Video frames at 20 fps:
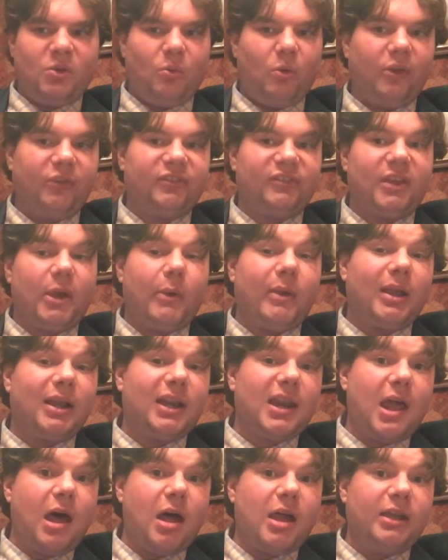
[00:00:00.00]
was so
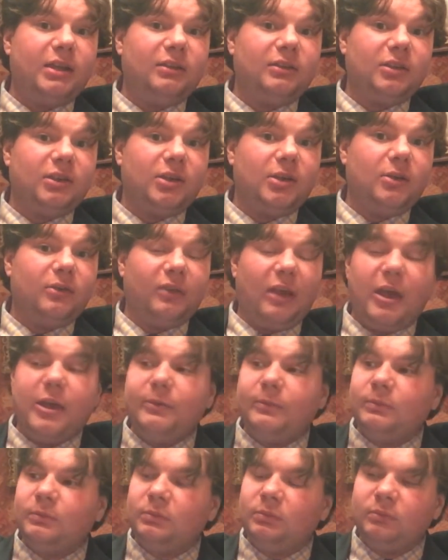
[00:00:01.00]
inclined to do
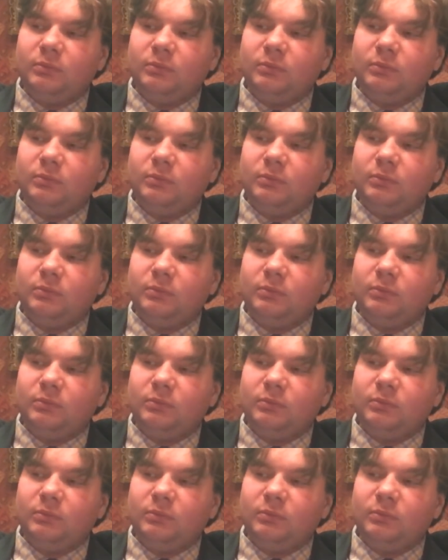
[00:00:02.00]
so.